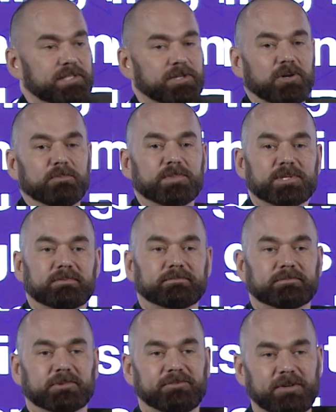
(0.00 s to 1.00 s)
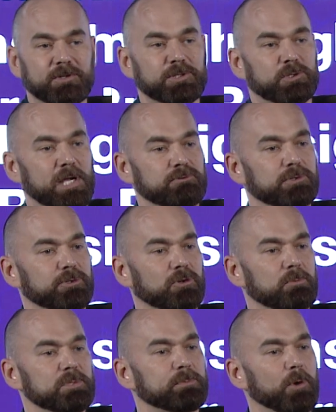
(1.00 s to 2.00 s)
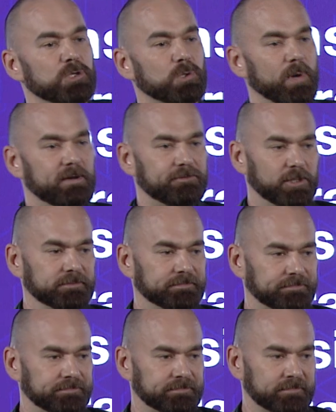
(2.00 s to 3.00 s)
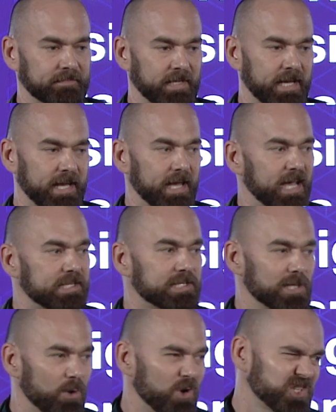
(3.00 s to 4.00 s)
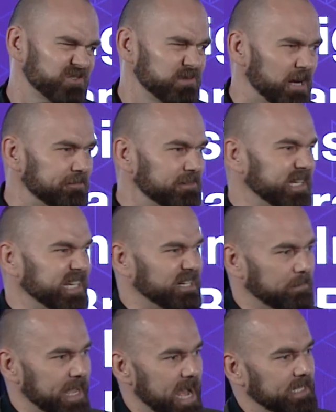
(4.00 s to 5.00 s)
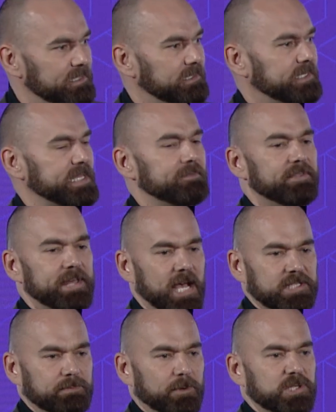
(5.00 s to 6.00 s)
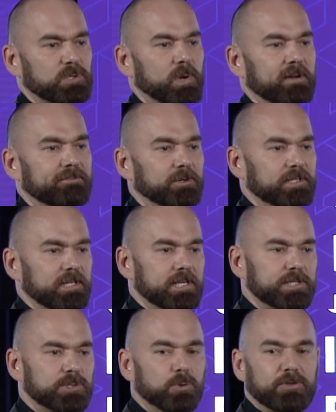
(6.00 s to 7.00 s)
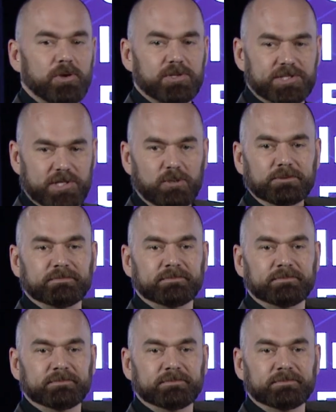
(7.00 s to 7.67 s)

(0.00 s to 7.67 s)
dirhams, 5,200 dirhams per square foot. It's launched roughly at about 7,000 per square foot. It's 2/3 sold.